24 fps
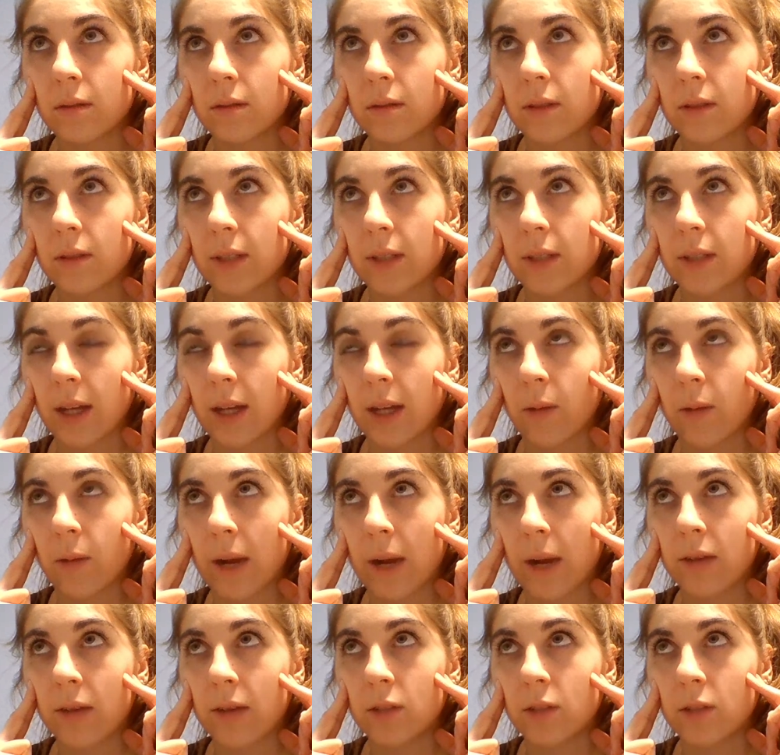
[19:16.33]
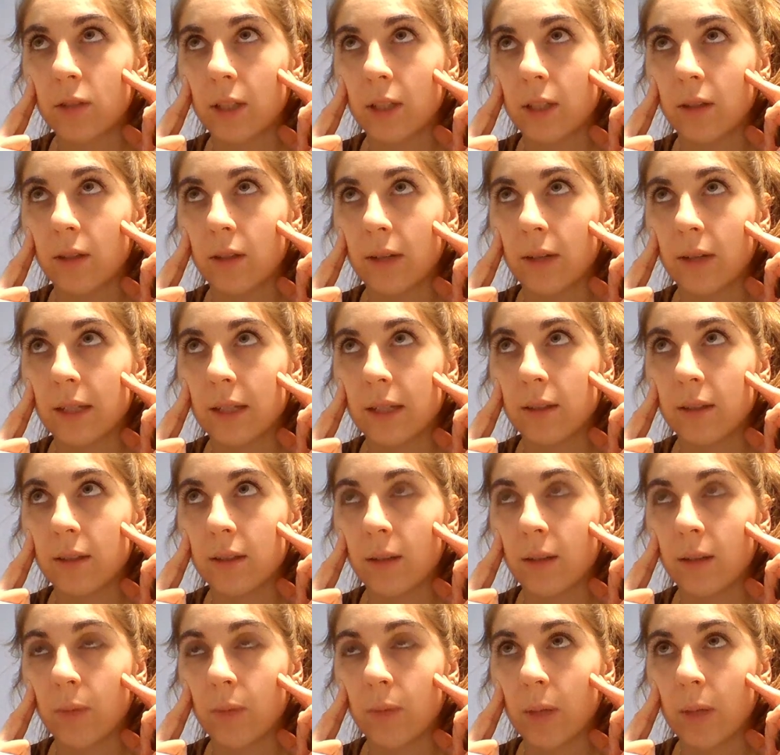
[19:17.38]
stick around you and
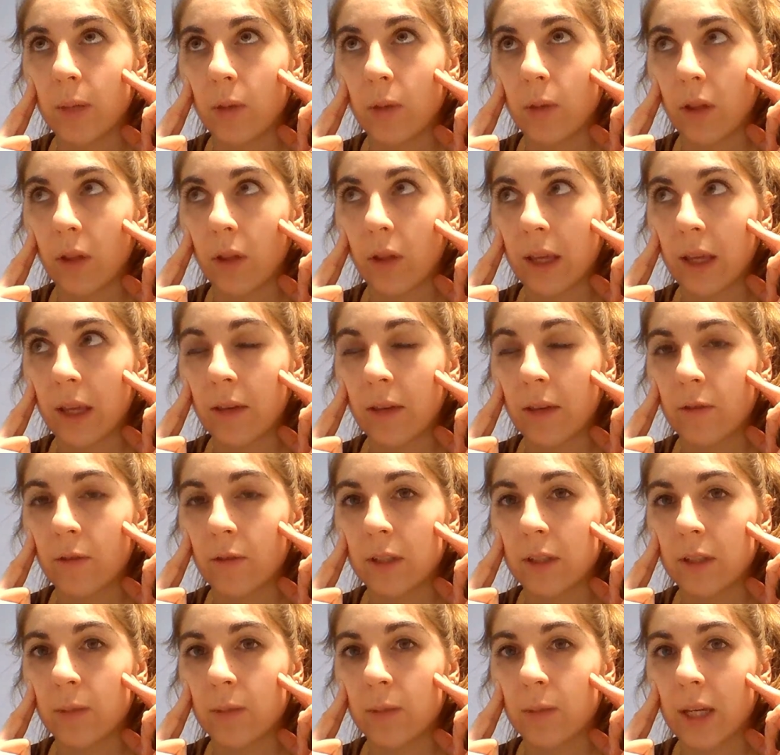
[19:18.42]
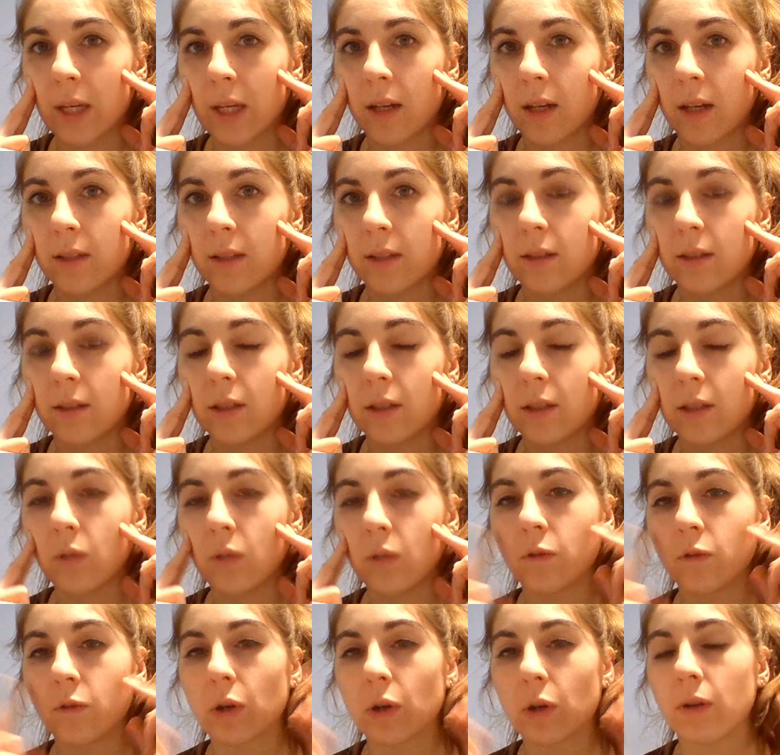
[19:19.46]
some people leave, is because
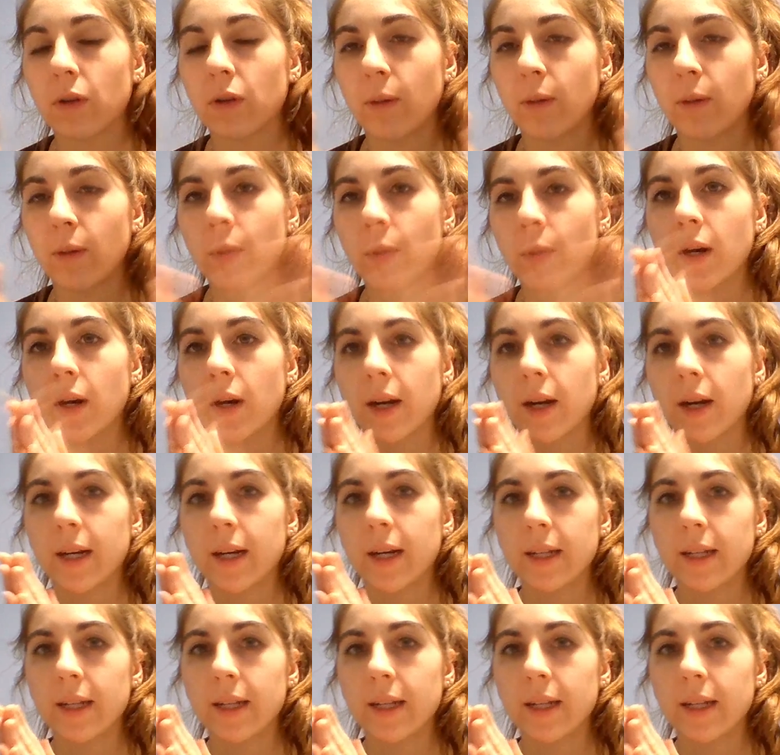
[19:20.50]
you've grown apart.